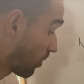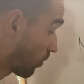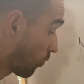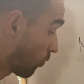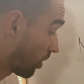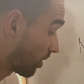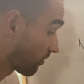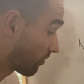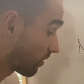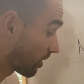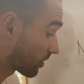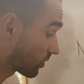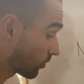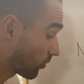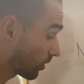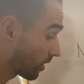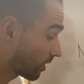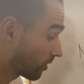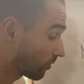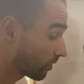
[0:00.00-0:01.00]
one
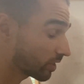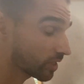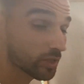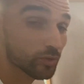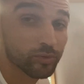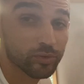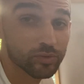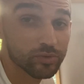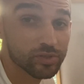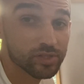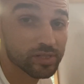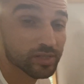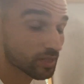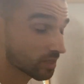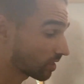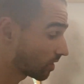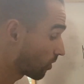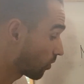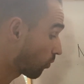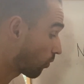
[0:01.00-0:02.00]
factorial equals
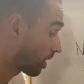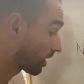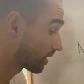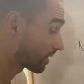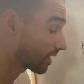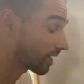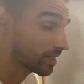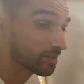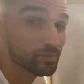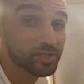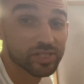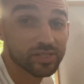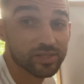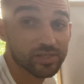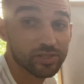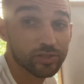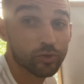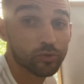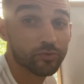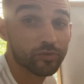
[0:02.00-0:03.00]
one times
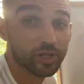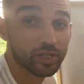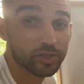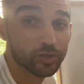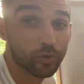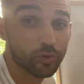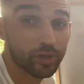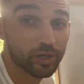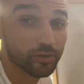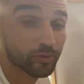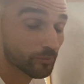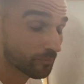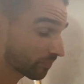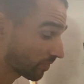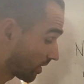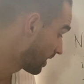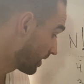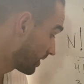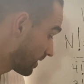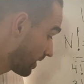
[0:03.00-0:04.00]
zero factorial.
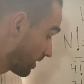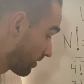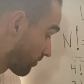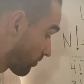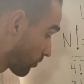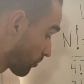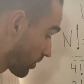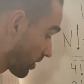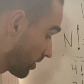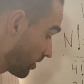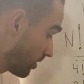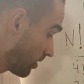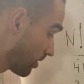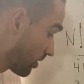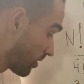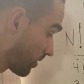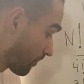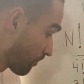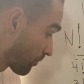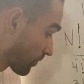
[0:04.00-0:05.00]
And then from
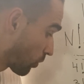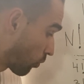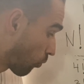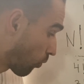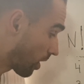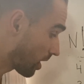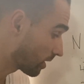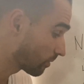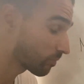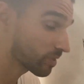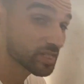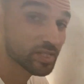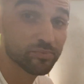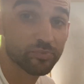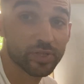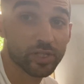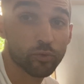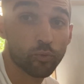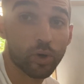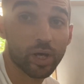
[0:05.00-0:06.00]
here, one must
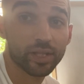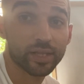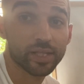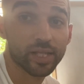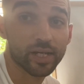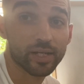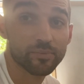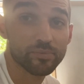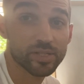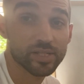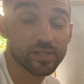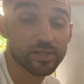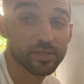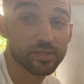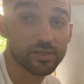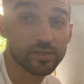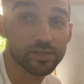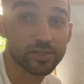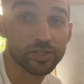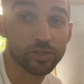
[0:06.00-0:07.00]
be one times
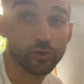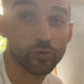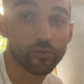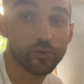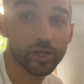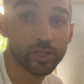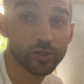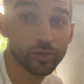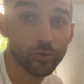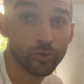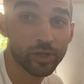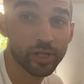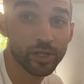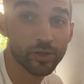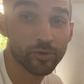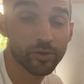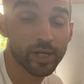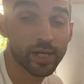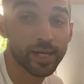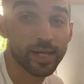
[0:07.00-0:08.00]
zero
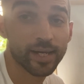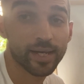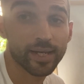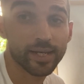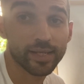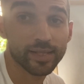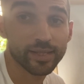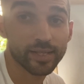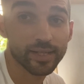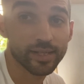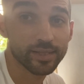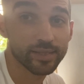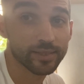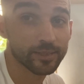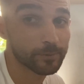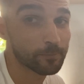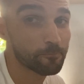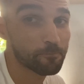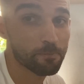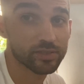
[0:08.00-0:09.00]
factorial, and
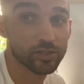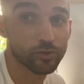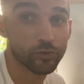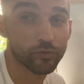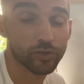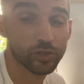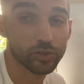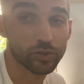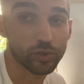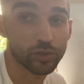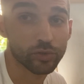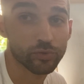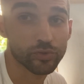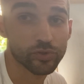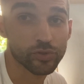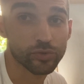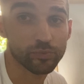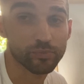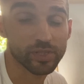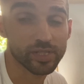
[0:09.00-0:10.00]
then zero factorial
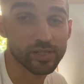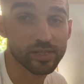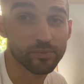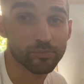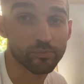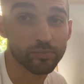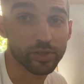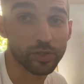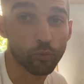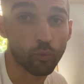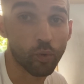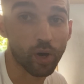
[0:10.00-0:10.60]
should be simply